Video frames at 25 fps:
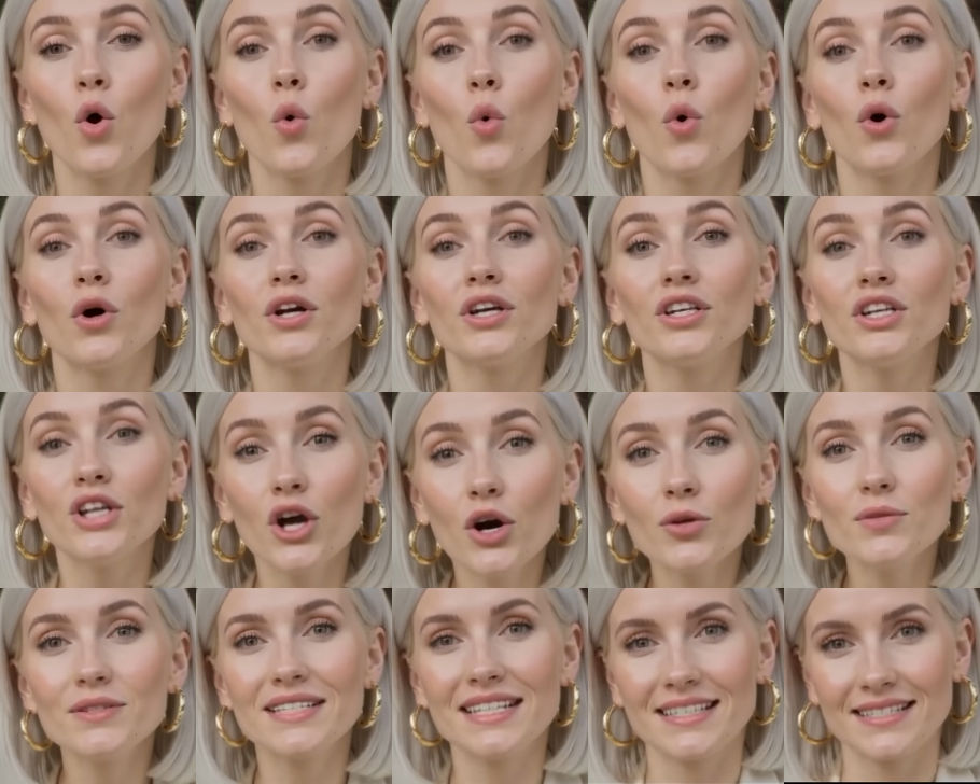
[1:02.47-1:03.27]
or
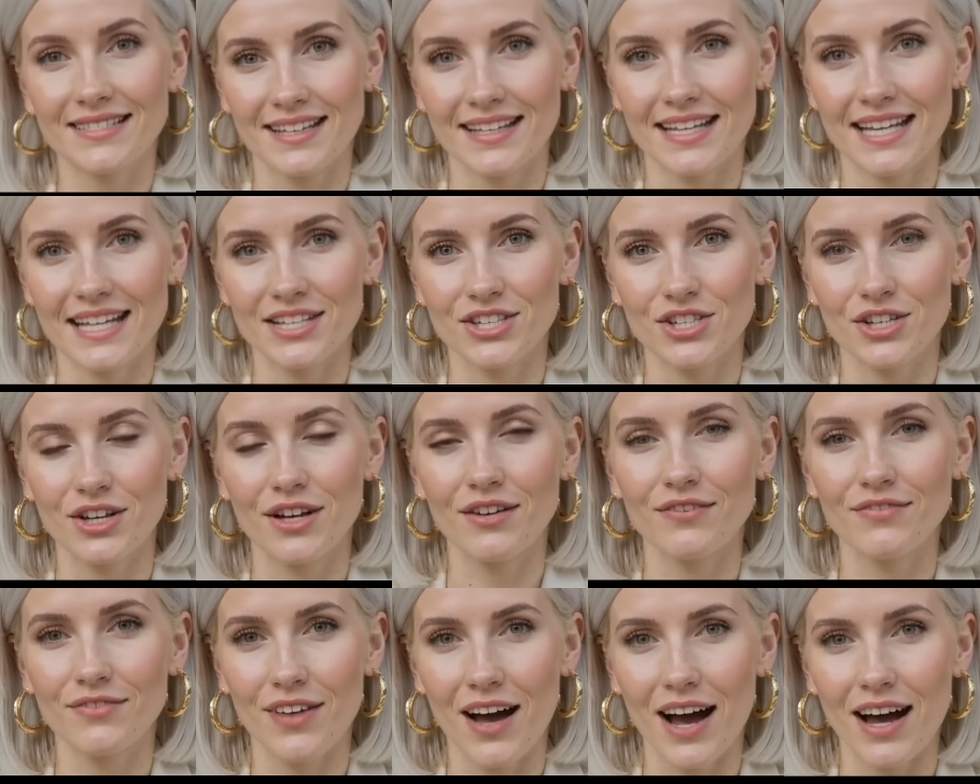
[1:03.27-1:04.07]
no designation
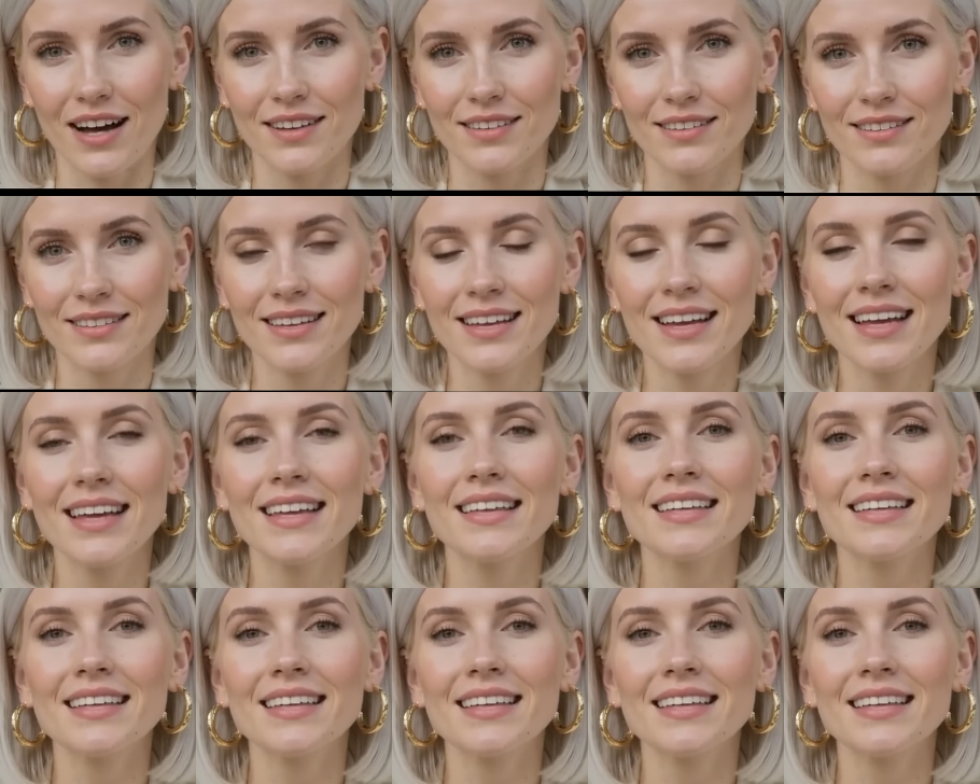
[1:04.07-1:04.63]
on file,